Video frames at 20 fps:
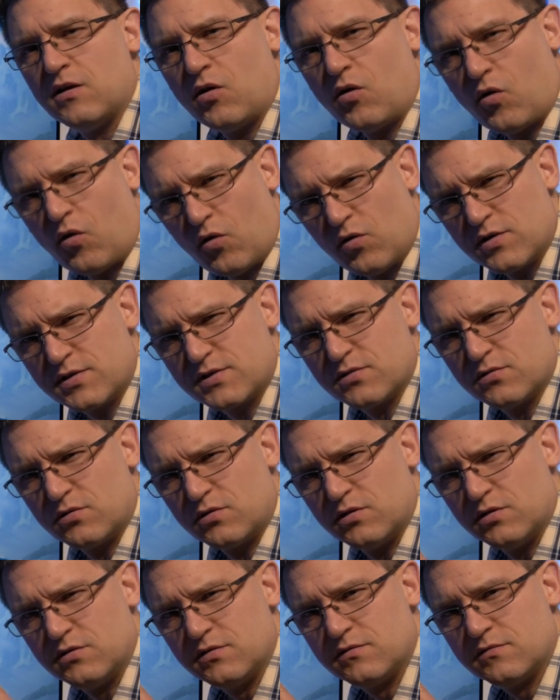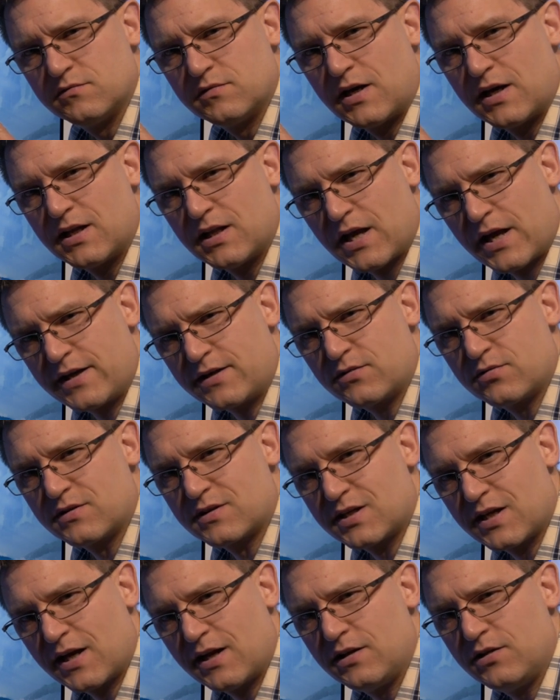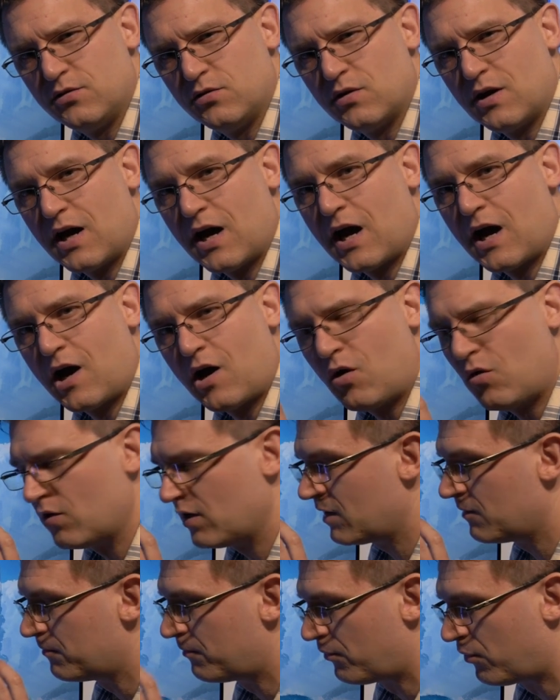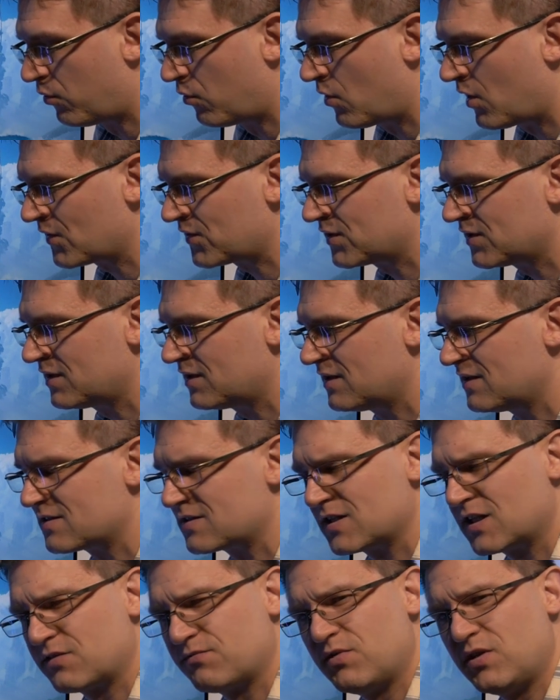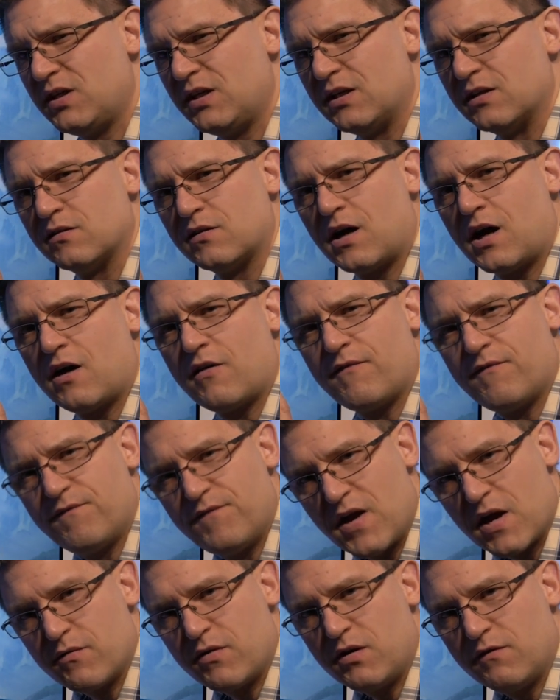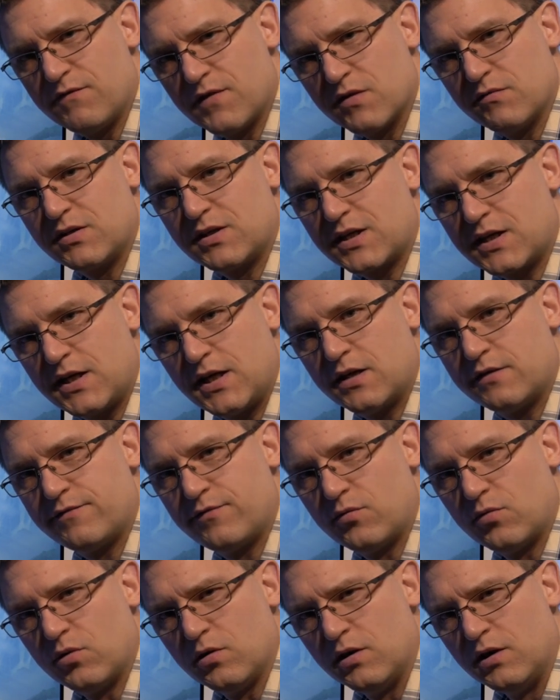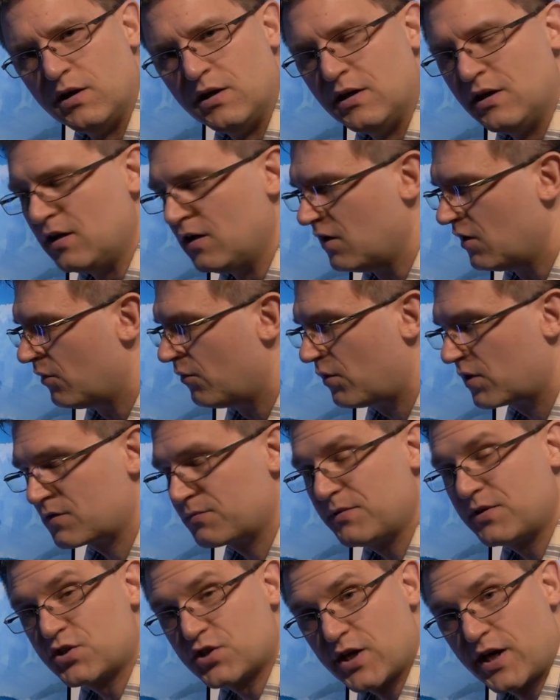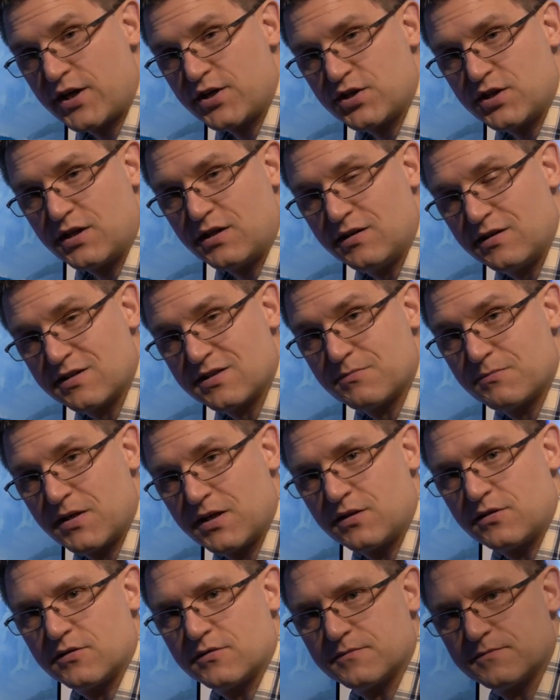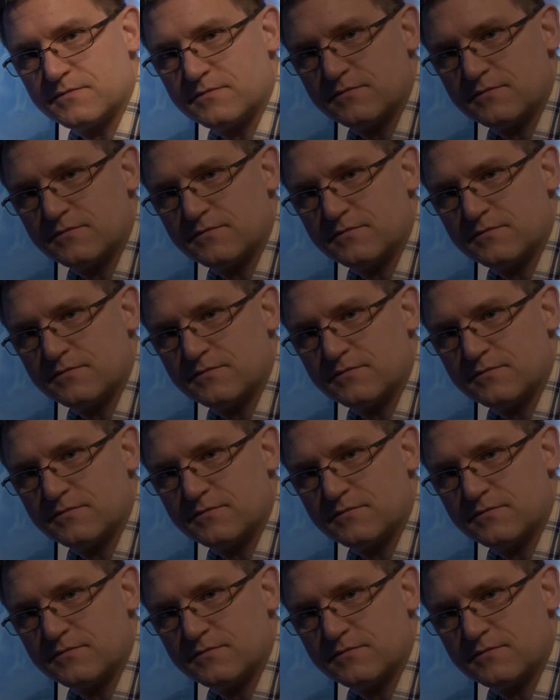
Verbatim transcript: also I like to tell you how important it is that we are very, very careful what we're changing in this menu.